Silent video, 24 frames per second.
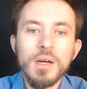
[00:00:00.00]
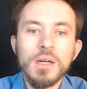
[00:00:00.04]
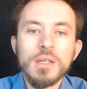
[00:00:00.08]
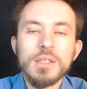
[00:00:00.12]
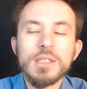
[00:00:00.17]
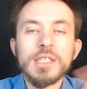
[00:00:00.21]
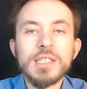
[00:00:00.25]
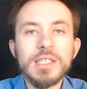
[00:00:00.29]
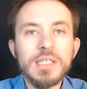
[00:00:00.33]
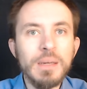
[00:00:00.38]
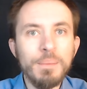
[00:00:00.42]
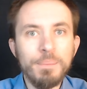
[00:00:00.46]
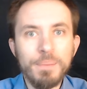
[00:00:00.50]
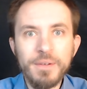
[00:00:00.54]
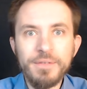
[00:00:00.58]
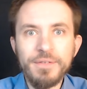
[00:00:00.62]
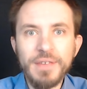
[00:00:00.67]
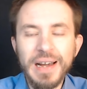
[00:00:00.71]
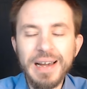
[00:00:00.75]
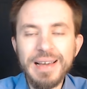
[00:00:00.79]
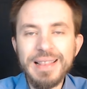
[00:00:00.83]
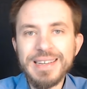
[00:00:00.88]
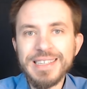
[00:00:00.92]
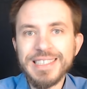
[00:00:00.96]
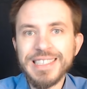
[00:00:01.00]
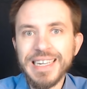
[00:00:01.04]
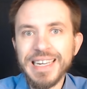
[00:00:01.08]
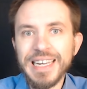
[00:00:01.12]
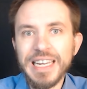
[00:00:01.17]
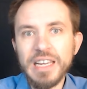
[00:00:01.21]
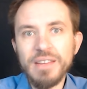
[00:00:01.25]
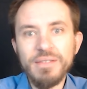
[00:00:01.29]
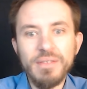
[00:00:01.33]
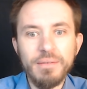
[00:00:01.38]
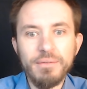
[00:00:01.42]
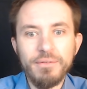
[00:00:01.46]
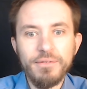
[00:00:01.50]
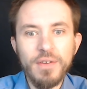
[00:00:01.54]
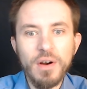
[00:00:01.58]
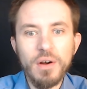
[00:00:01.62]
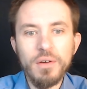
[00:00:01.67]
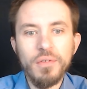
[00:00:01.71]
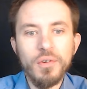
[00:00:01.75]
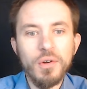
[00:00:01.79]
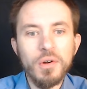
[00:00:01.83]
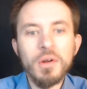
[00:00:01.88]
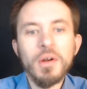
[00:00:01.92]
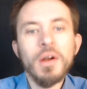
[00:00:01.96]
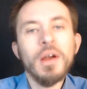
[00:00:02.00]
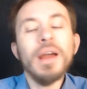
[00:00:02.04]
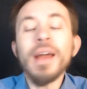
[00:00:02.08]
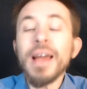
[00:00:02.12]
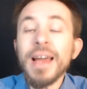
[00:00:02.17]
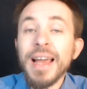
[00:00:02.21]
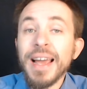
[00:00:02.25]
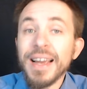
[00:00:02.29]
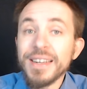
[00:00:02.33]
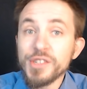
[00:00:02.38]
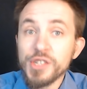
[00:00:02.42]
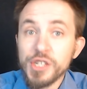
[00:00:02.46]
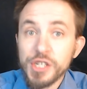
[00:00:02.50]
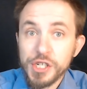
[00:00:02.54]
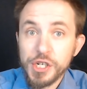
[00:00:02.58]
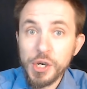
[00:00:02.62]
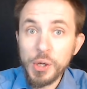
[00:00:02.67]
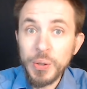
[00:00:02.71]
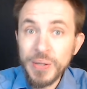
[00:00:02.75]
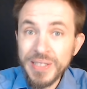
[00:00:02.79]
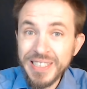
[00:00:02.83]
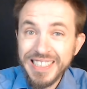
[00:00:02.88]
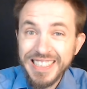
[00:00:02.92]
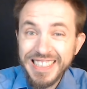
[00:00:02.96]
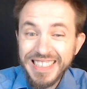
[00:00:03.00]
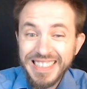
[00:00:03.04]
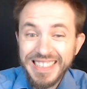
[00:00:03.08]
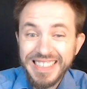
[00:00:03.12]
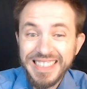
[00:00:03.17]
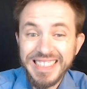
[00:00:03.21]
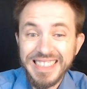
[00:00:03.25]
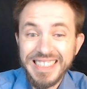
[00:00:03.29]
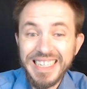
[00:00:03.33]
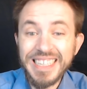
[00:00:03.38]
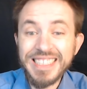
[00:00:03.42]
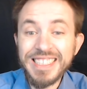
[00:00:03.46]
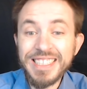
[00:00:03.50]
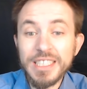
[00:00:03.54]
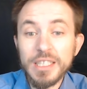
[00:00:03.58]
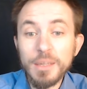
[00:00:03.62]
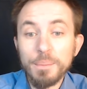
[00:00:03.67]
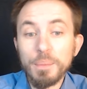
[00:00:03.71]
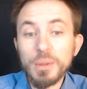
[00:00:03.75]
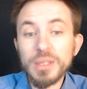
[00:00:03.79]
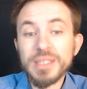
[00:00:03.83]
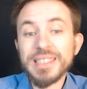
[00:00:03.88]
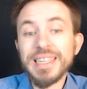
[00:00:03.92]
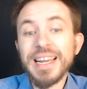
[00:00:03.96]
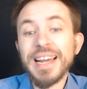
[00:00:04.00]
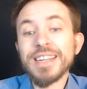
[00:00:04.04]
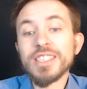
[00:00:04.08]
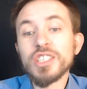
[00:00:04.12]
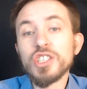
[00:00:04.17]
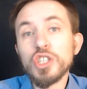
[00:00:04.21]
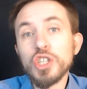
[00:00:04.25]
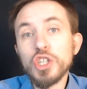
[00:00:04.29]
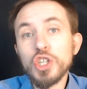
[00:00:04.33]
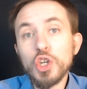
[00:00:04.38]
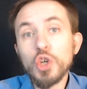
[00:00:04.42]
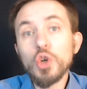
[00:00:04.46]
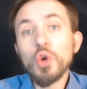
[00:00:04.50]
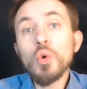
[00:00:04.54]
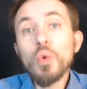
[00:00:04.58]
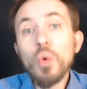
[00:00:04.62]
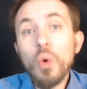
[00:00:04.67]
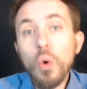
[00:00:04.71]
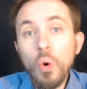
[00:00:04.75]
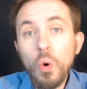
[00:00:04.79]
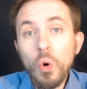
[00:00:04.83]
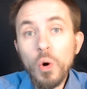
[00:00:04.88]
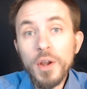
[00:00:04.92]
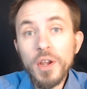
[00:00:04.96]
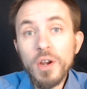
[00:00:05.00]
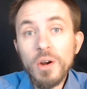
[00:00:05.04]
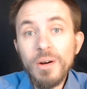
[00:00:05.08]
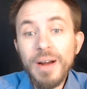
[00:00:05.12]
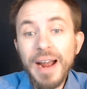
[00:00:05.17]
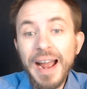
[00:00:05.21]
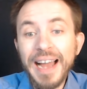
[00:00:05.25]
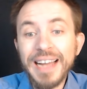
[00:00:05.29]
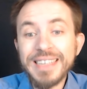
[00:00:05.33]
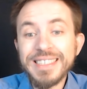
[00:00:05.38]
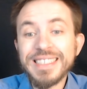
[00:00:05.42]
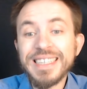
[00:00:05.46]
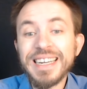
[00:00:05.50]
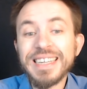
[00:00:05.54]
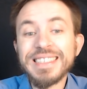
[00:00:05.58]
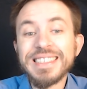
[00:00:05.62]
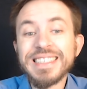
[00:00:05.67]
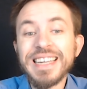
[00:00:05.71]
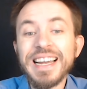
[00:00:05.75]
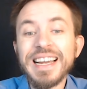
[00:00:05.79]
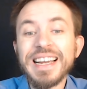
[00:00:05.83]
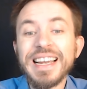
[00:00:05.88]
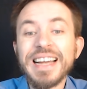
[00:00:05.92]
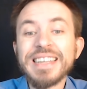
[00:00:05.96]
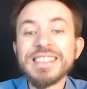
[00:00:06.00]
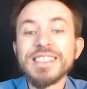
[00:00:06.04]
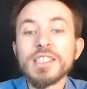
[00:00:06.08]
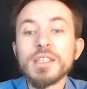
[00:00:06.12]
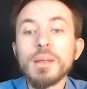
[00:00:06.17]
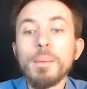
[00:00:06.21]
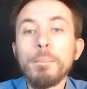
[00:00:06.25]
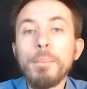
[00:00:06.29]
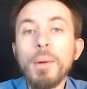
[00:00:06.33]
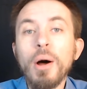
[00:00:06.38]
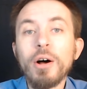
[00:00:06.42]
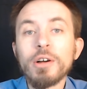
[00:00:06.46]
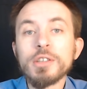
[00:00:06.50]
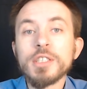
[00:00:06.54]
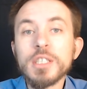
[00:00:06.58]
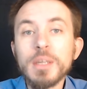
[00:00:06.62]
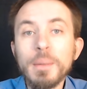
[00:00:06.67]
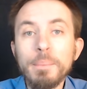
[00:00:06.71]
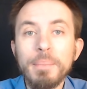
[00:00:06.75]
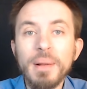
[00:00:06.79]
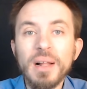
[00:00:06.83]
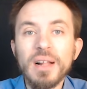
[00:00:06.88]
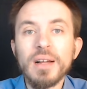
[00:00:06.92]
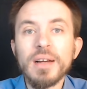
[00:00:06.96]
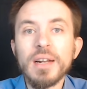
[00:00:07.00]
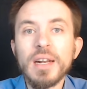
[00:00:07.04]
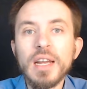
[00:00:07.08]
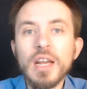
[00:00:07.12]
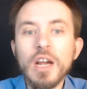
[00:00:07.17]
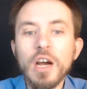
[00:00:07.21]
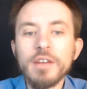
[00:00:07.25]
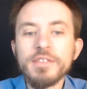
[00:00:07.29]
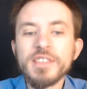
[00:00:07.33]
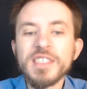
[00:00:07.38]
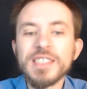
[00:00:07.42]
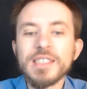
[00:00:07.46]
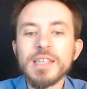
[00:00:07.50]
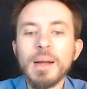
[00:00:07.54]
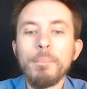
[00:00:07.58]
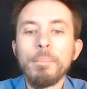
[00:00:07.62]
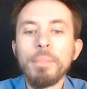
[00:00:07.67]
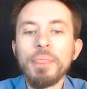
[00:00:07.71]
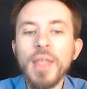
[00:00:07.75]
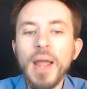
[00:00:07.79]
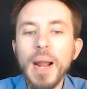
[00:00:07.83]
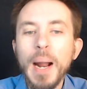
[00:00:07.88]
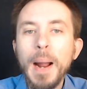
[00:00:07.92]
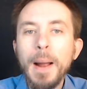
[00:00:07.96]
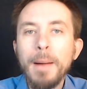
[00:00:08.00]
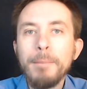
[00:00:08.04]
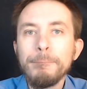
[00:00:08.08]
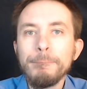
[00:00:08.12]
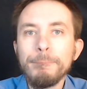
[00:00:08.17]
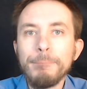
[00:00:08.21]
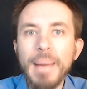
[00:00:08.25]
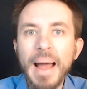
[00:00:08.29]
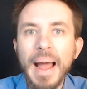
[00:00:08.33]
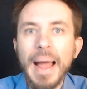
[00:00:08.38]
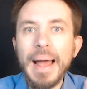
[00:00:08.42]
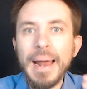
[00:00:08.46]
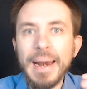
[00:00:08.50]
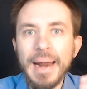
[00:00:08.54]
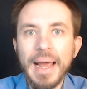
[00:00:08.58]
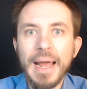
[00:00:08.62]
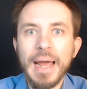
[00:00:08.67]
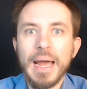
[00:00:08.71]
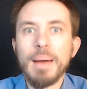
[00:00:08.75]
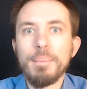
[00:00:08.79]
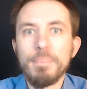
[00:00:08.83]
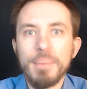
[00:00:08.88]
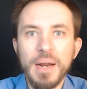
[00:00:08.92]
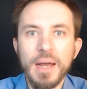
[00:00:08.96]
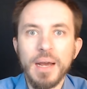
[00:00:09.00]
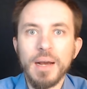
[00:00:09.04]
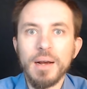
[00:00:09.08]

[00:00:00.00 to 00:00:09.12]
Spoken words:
To simplify this even further, insurance exists to protect you or your assets against the possibility of something bad happening.